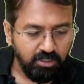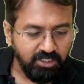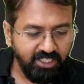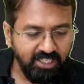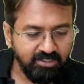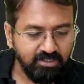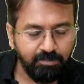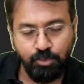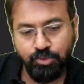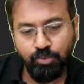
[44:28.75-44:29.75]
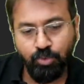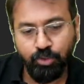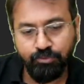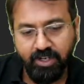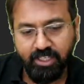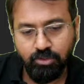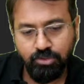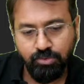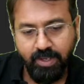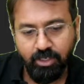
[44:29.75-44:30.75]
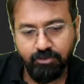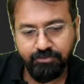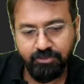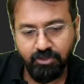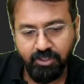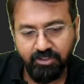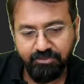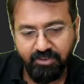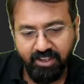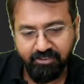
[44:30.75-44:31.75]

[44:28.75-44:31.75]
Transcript: Okay, suppose you want to find out square of 35.